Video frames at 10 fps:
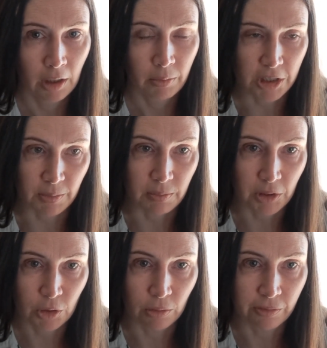possibly
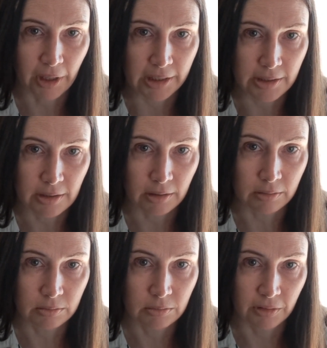mutual friends
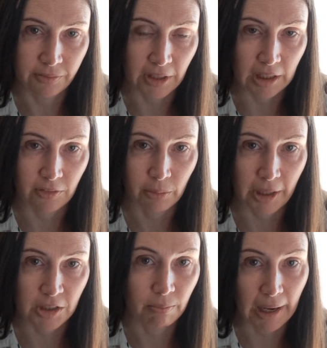and were feeding
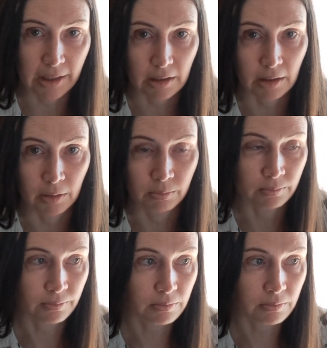information back to him.